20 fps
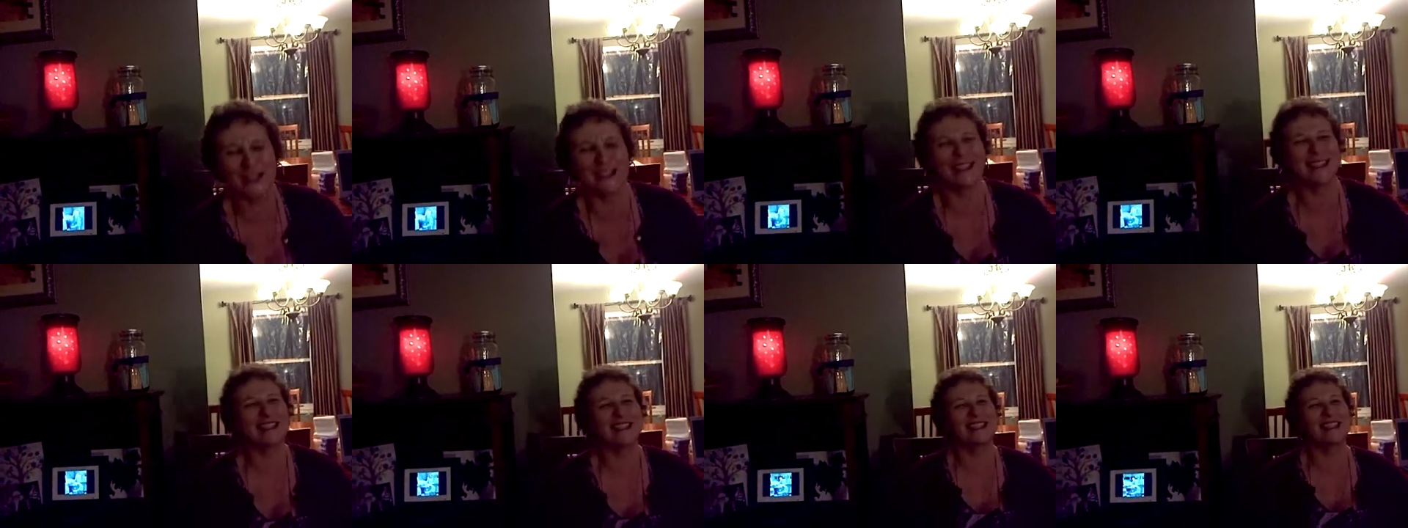The
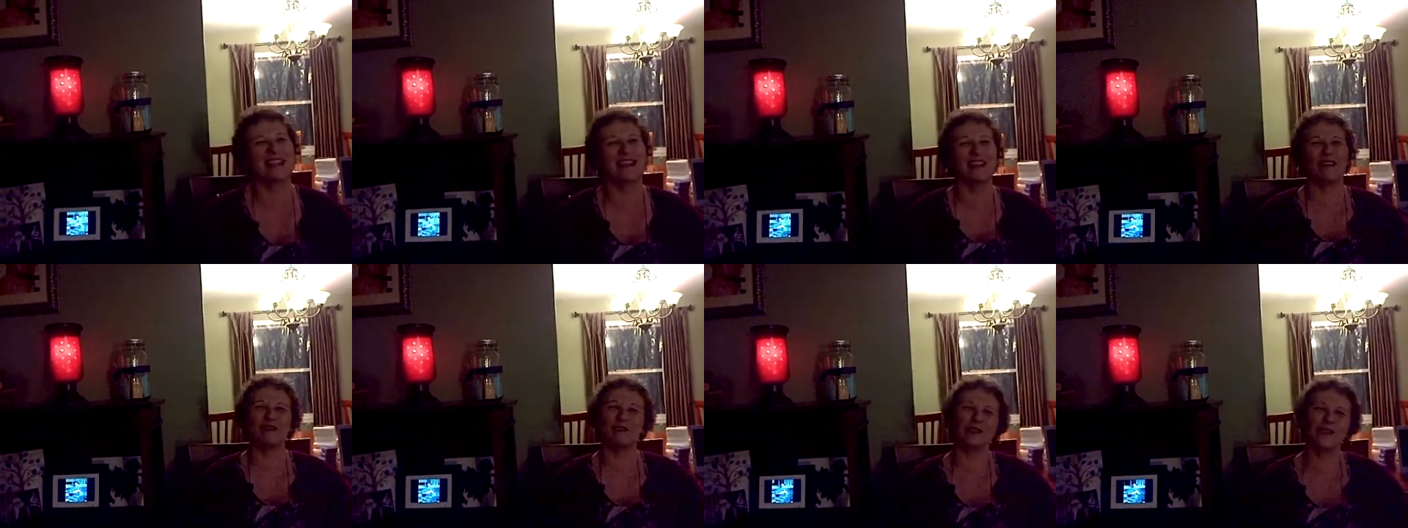next
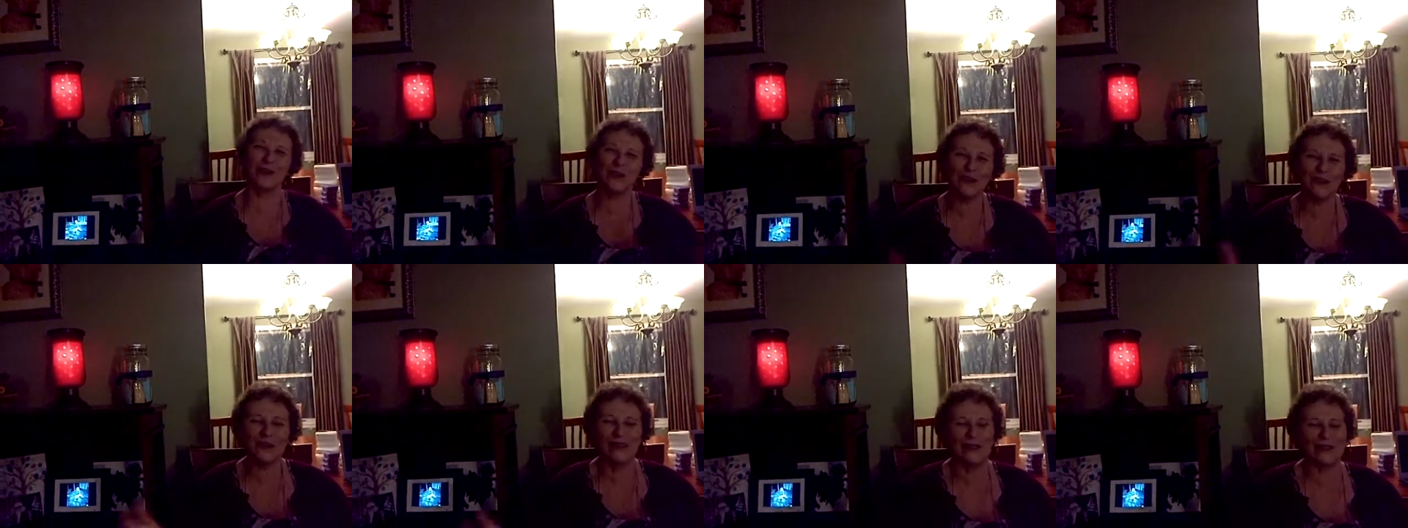thing I've
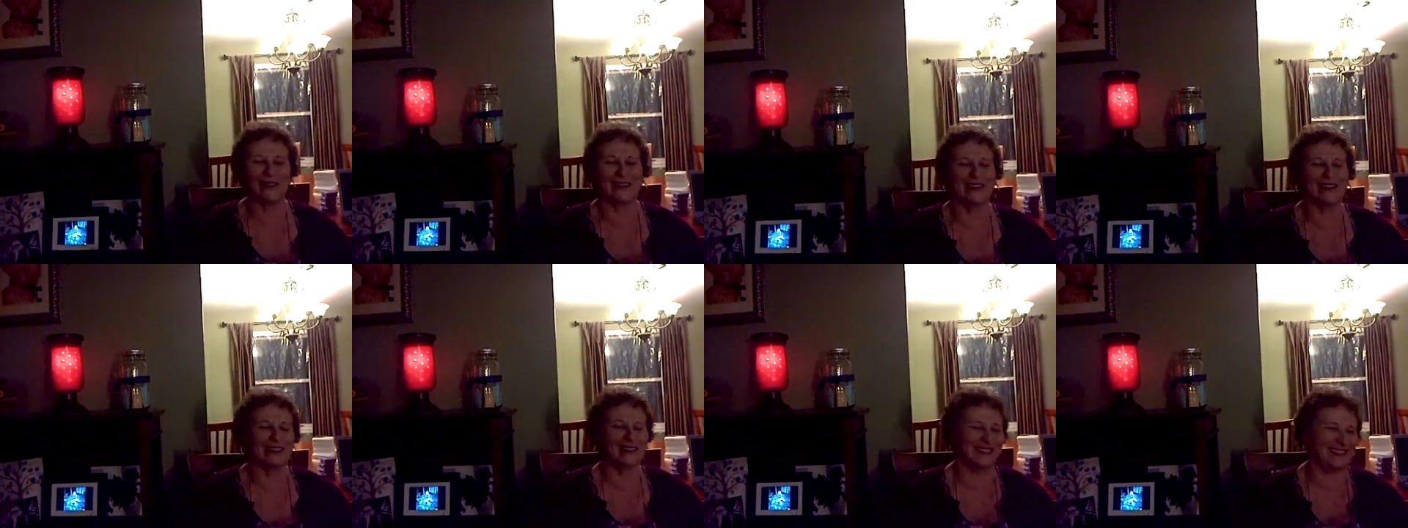sold
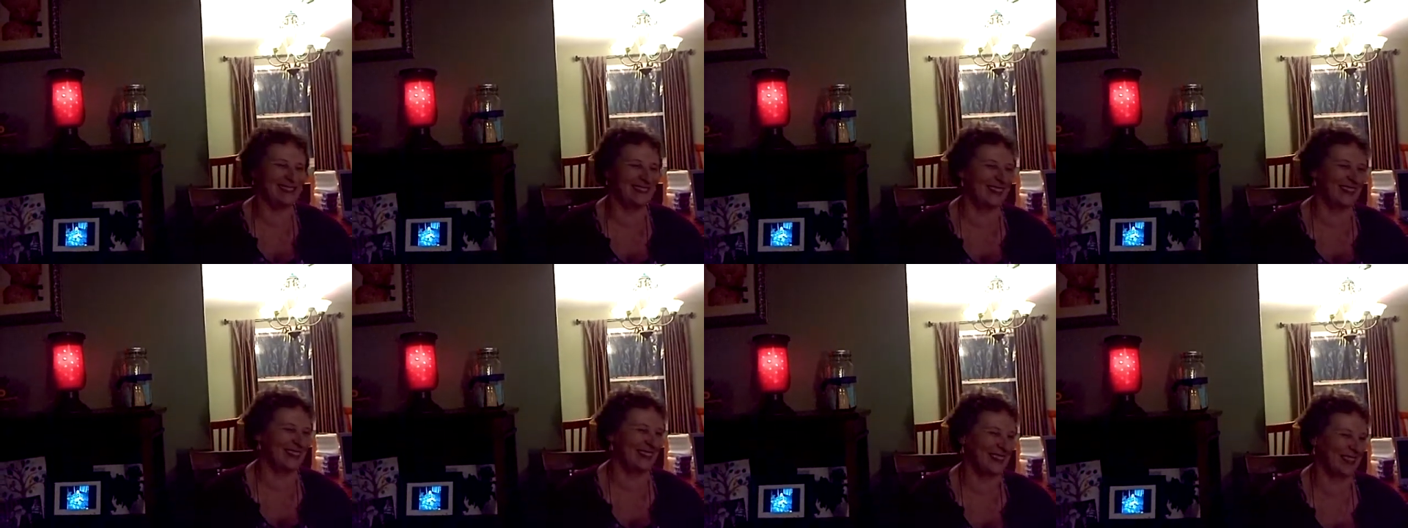
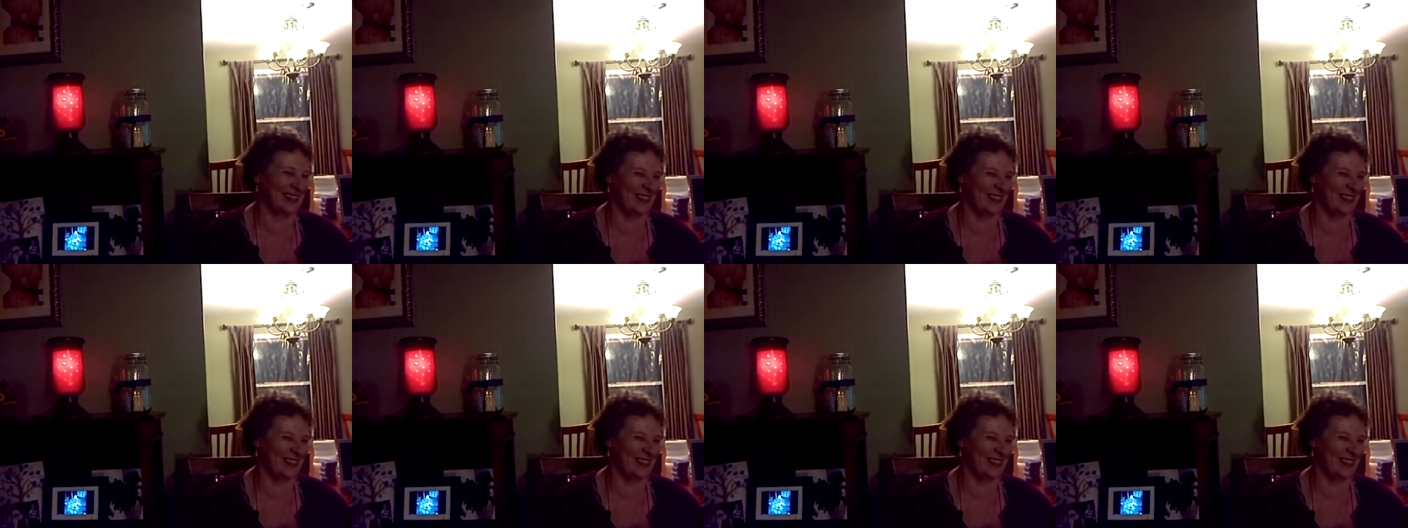300.